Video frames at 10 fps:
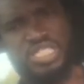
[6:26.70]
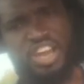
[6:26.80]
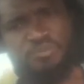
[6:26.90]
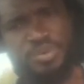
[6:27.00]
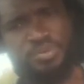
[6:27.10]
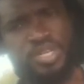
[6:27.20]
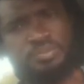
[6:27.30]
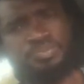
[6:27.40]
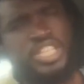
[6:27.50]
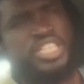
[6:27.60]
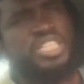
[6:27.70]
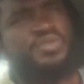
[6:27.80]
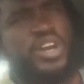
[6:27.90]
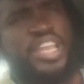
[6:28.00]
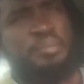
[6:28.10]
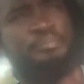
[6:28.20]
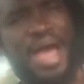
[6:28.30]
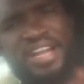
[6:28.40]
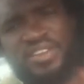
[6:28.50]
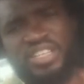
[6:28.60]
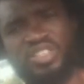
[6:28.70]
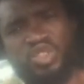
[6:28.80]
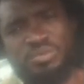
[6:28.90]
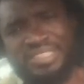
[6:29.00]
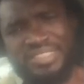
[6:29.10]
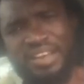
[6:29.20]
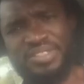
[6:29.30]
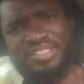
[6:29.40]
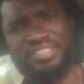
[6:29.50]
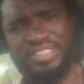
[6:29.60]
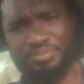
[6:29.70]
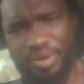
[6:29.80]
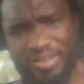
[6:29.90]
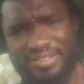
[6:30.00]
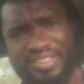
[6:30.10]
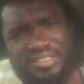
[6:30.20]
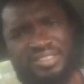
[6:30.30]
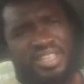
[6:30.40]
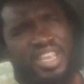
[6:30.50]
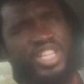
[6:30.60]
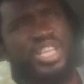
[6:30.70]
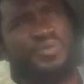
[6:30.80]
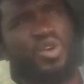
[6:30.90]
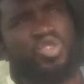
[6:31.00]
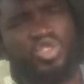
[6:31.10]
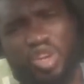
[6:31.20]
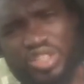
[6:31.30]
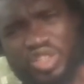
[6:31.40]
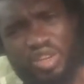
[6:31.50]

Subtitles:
serve people. You need to get a background in human services and politics. You need to go study